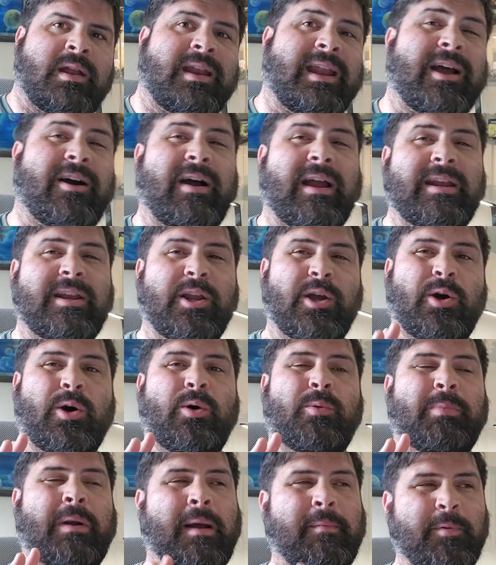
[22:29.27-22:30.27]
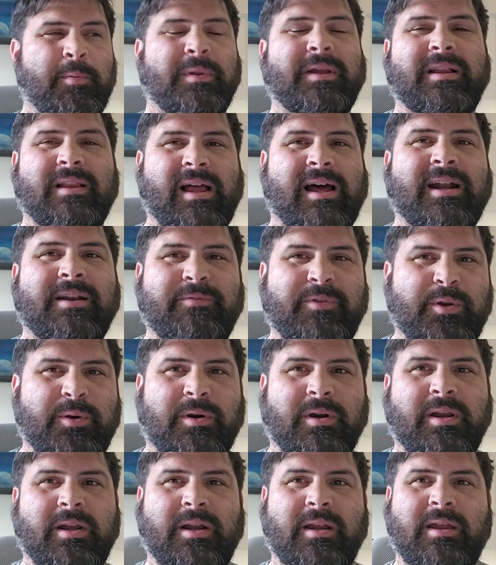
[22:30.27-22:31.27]
Now, I know probably a lot of you
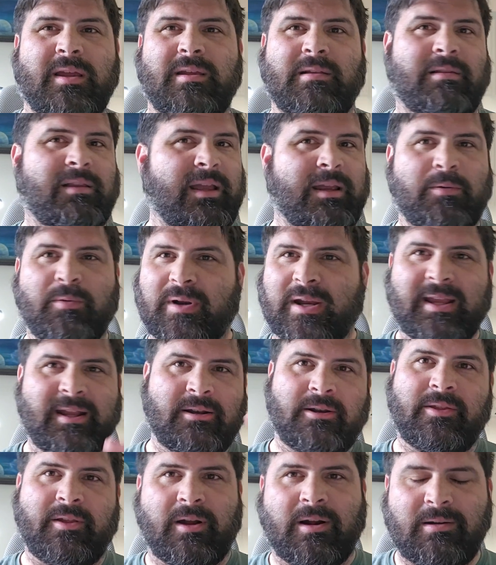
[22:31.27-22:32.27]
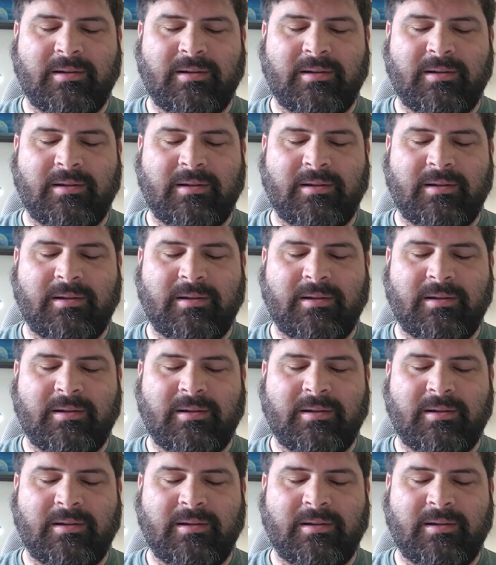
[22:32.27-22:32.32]
are gonna want to get into